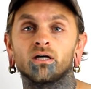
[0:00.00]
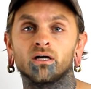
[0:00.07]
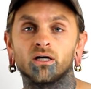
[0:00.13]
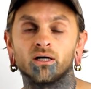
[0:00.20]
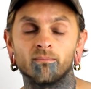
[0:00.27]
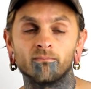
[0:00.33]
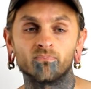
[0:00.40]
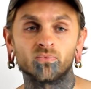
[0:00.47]

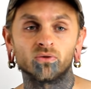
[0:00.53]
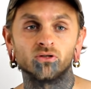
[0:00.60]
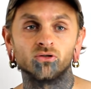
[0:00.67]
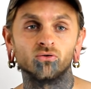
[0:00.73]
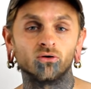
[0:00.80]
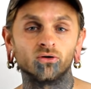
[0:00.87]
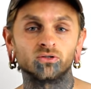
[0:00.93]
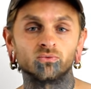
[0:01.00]
Um,
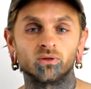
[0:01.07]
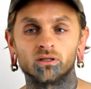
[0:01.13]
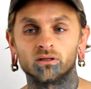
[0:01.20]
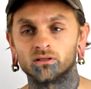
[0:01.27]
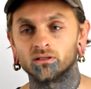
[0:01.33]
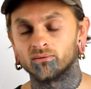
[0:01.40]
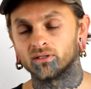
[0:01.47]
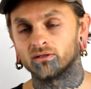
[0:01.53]
you always want a
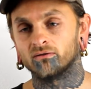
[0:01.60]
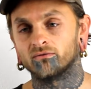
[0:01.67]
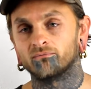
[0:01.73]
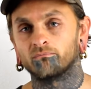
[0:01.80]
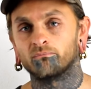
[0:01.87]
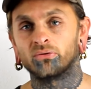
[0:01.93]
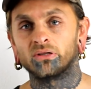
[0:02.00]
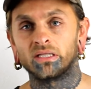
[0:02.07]
little bit
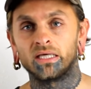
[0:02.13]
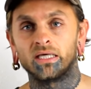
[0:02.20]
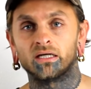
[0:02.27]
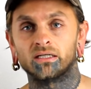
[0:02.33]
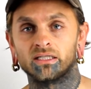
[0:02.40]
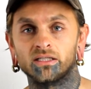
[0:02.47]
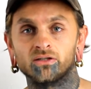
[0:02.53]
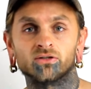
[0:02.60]
of play
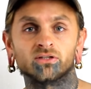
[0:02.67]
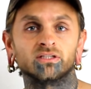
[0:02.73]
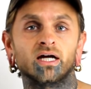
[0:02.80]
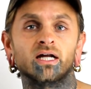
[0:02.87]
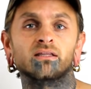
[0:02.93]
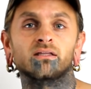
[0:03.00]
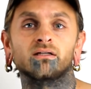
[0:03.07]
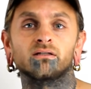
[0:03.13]
on either
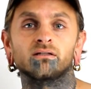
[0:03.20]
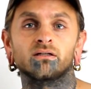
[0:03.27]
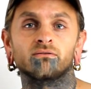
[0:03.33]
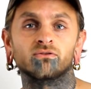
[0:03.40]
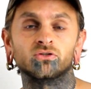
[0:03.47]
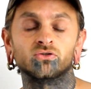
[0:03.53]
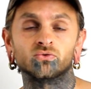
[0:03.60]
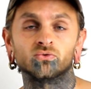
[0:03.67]
side of the,
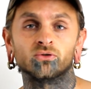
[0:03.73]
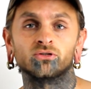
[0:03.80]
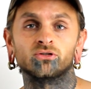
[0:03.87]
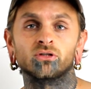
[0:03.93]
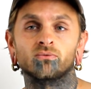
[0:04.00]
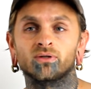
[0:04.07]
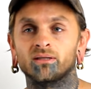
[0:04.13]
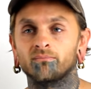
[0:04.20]
of the jewelry. So
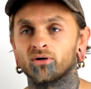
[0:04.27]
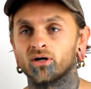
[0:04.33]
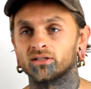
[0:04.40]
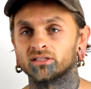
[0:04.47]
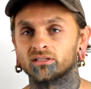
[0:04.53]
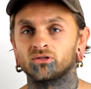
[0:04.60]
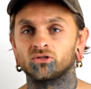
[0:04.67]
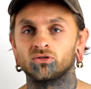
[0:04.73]
you don't want any bar
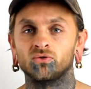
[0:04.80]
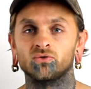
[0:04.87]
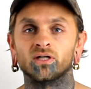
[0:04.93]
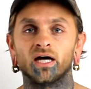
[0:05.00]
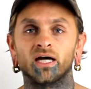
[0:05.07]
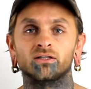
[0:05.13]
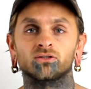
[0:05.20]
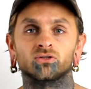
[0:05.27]
that's going to be too
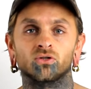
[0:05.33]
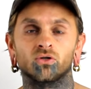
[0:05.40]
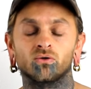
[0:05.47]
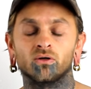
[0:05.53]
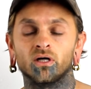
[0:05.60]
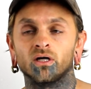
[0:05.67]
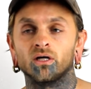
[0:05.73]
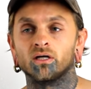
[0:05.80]
tight.
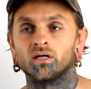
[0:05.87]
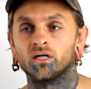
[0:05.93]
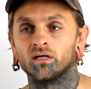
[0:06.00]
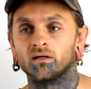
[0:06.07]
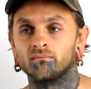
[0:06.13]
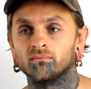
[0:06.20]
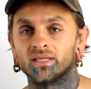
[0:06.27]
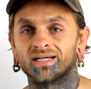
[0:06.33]
So
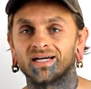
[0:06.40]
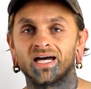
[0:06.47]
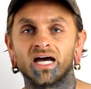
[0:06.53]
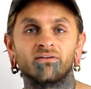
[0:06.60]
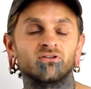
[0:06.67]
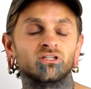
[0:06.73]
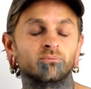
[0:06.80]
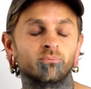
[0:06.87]
um, like a
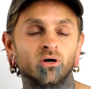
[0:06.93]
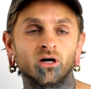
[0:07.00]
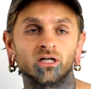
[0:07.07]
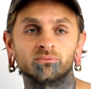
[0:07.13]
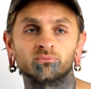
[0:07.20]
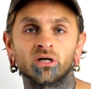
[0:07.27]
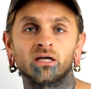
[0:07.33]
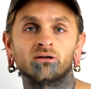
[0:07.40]
half inch bar
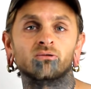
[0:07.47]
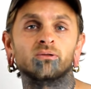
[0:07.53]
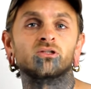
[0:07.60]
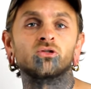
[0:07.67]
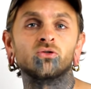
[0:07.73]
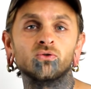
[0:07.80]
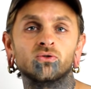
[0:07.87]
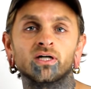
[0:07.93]
is probably going to be
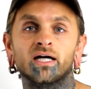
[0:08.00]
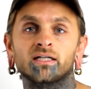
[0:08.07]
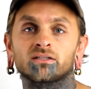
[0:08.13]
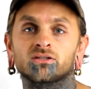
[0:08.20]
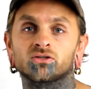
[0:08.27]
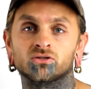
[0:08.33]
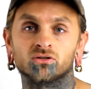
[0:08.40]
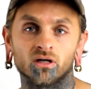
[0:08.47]
too tight to
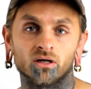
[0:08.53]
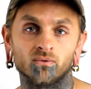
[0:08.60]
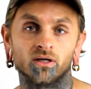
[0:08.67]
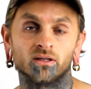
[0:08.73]
start